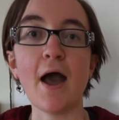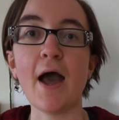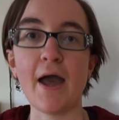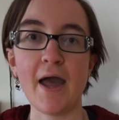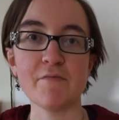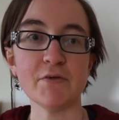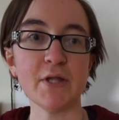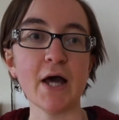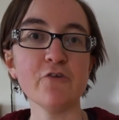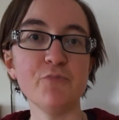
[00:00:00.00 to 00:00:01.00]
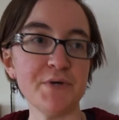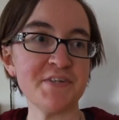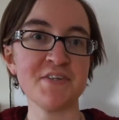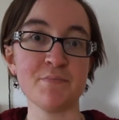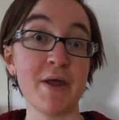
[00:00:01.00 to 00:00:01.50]
I have a lot of
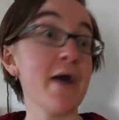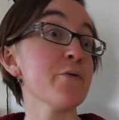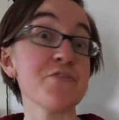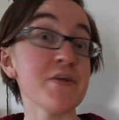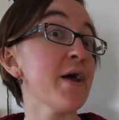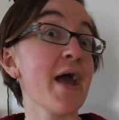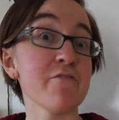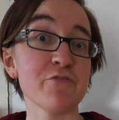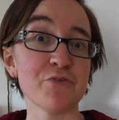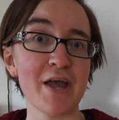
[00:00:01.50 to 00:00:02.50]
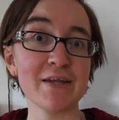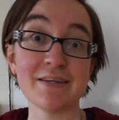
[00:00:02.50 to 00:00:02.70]
books in my house that I haven't read,